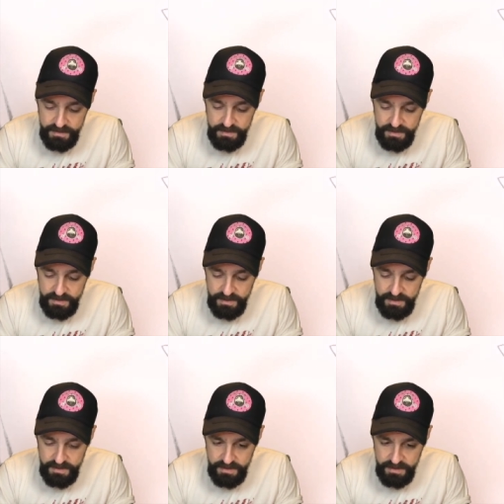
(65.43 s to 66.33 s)

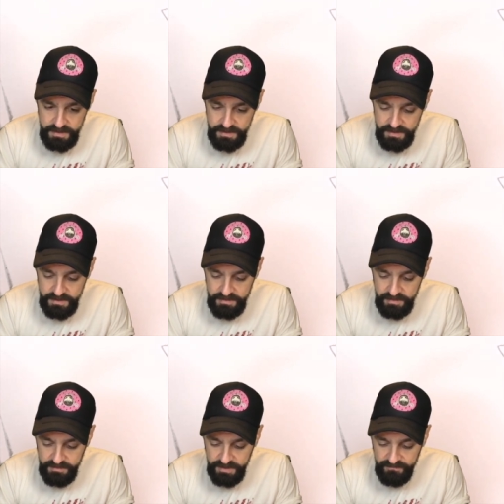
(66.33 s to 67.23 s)
Uh,
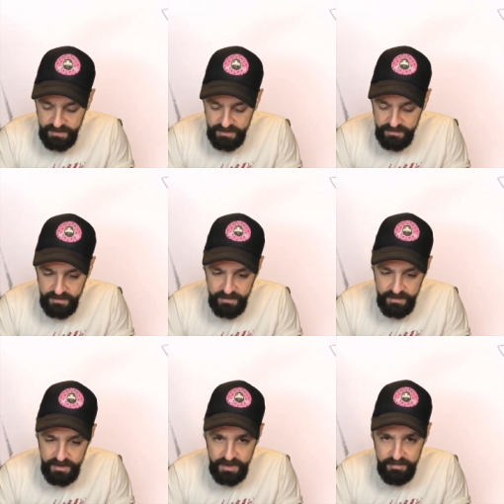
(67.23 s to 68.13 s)
maybe have that
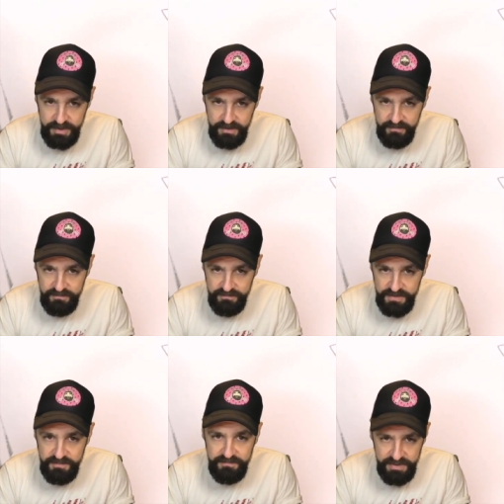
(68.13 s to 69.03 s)
there, but uh,
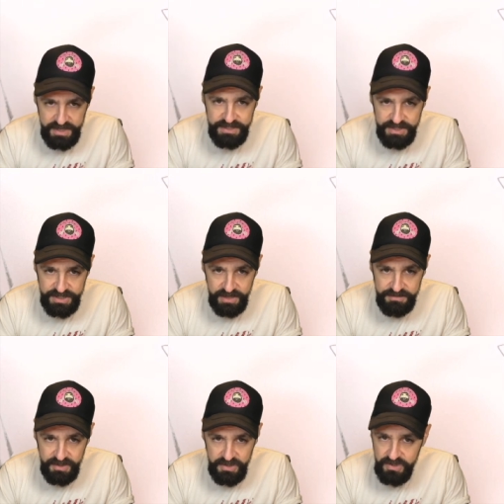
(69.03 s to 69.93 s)
the basic
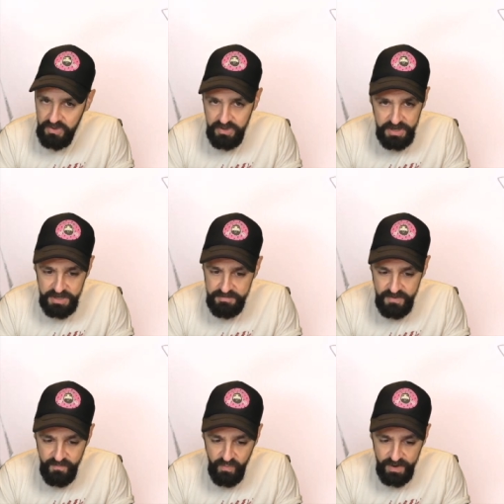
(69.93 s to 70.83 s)
shapes are not going to
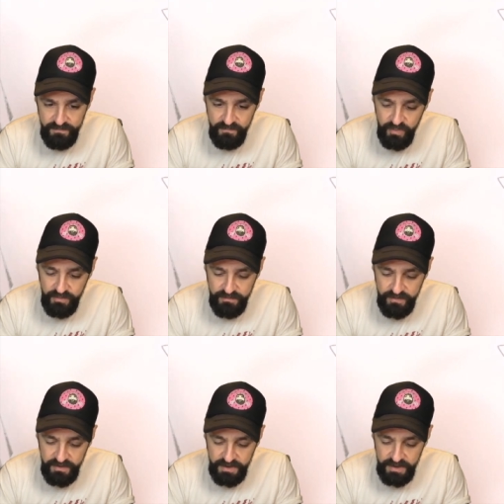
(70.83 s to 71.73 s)
move away from what we've
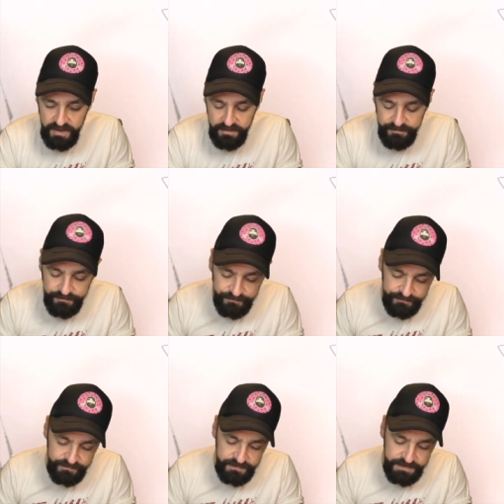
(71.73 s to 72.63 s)
got here.
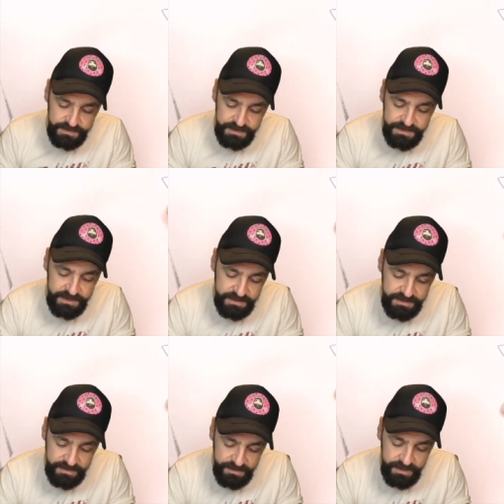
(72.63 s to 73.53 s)
It's going to take
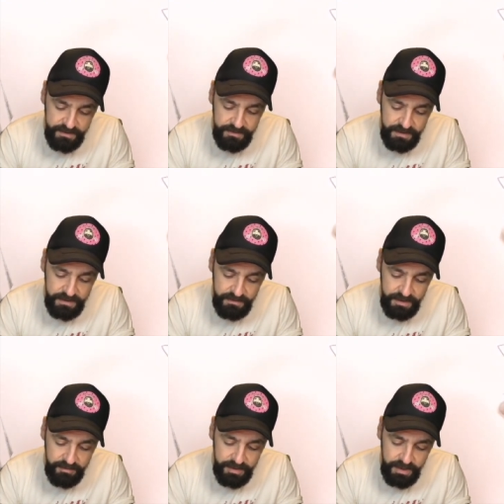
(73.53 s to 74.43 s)
this line out here a
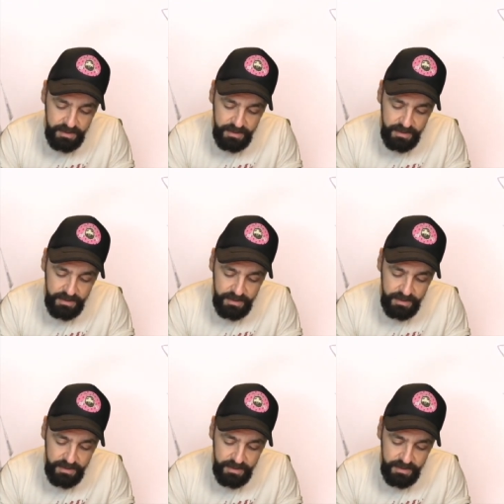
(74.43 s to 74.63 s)
little bit.